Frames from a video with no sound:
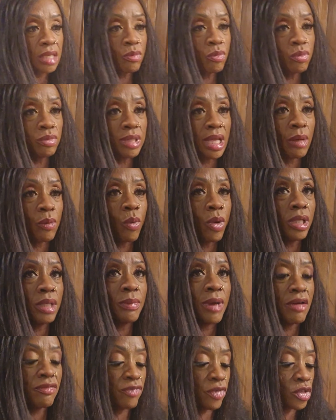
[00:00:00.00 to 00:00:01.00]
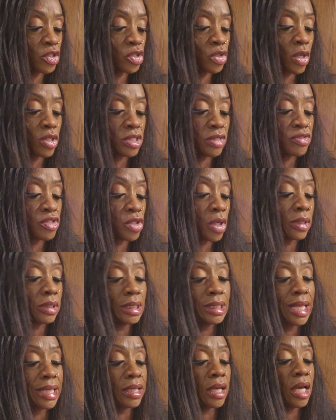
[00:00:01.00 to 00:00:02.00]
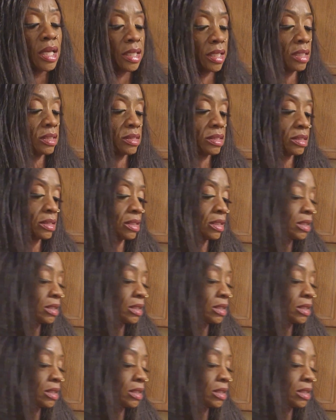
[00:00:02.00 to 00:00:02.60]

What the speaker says: like one of my first starts of starting to like onions,